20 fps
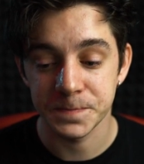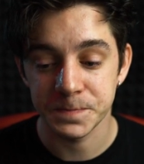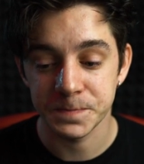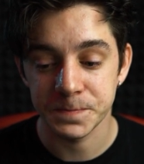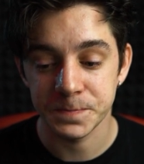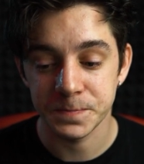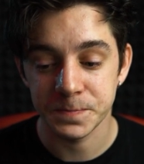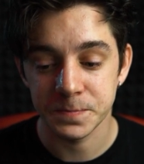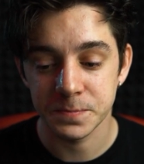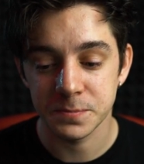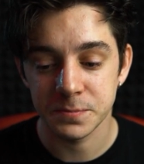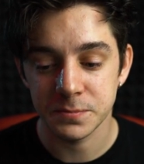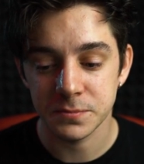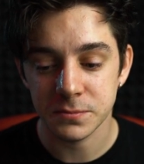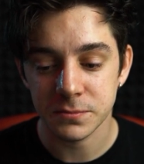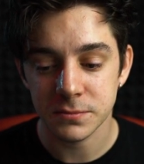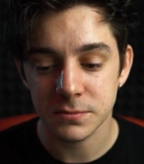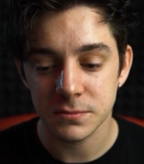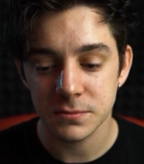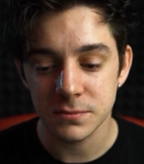
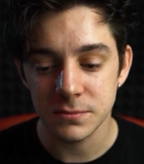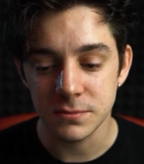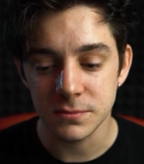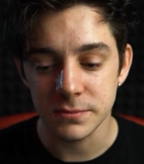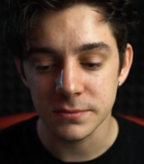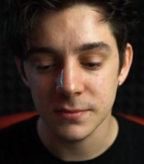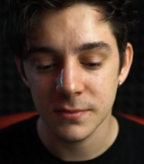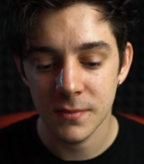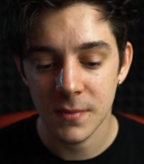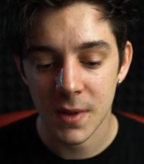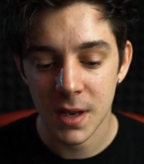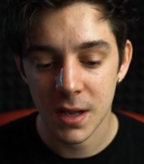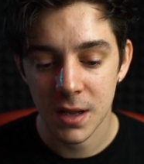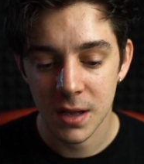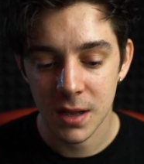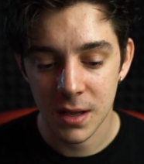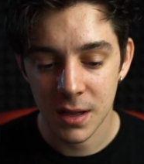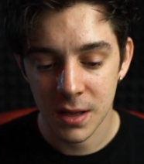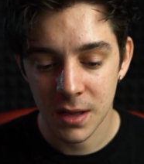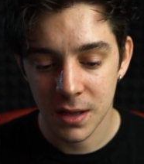
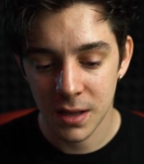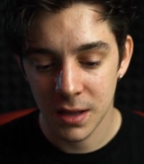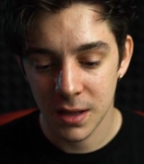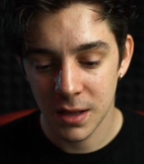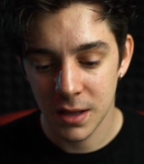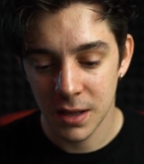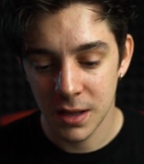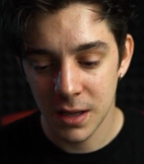(silence)